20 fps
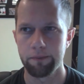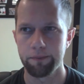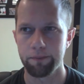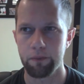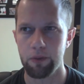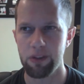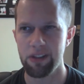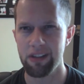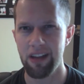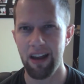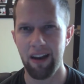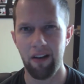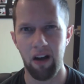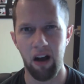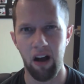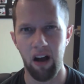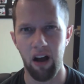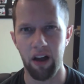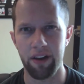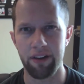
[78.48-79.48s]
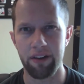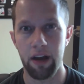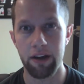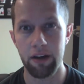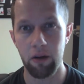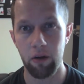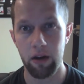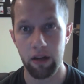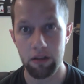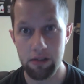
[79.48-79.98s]
which is kind of odd. You
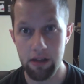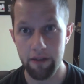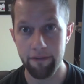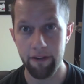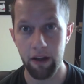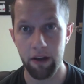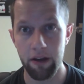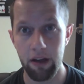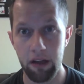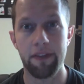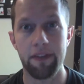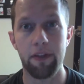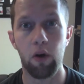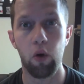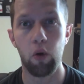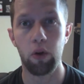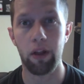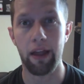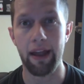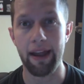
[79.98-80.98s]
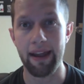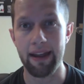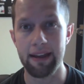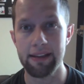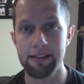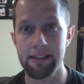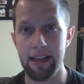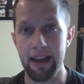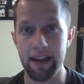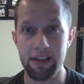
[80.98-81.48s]
know what else I found out? The whole
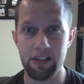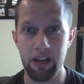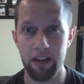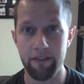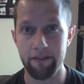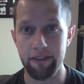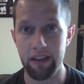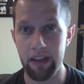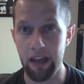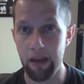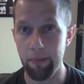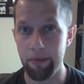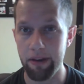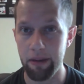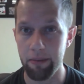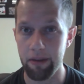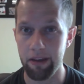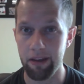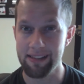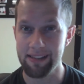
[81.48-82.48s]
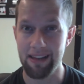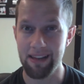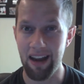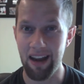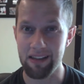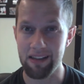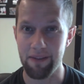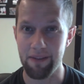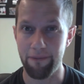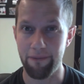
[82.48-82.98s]
AIDS, HIV epidemic, it's not
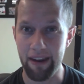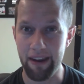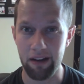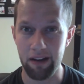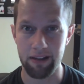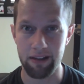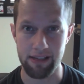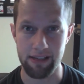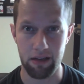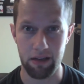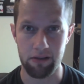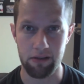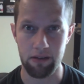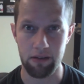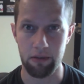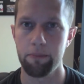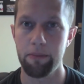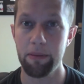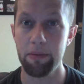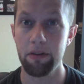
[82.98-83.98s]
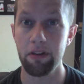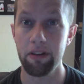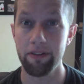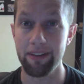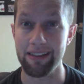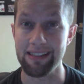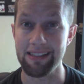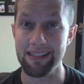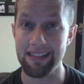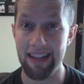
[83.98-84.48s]
as fatal as it used to be. People are
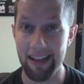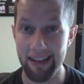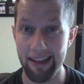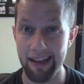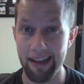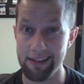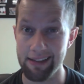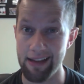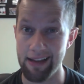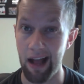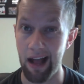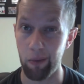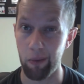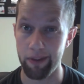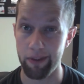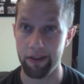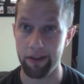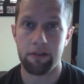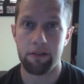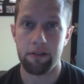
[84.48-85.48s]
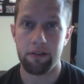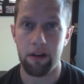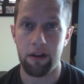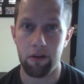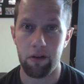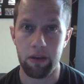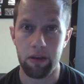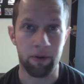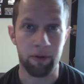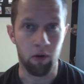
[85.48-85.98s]
living decades now with it. Now, don't
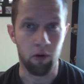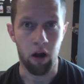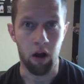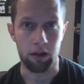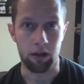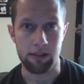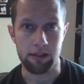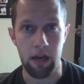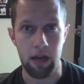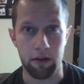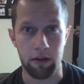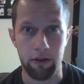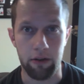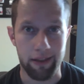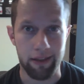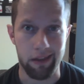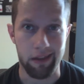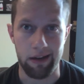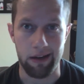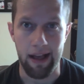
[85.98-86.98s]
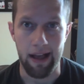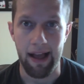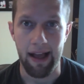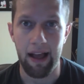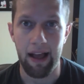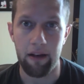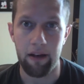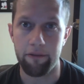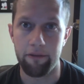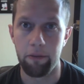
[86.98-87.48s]
get me wrong, it's not a great thing to
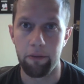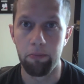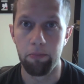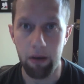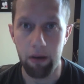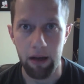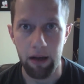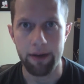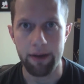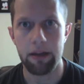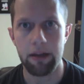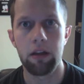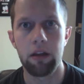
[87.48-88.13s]
have, but,